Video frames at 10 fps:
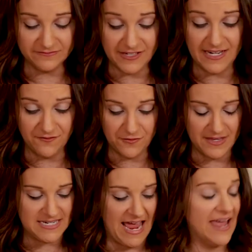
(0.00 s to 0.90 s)
reading for
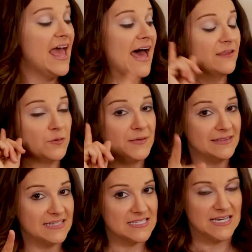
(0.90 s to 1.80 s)
the day, and they would be
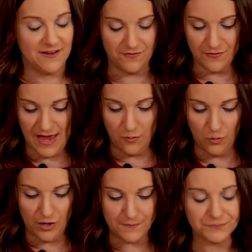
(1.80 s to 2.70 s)
listening for that
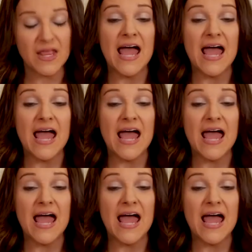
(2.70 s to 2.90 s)
word.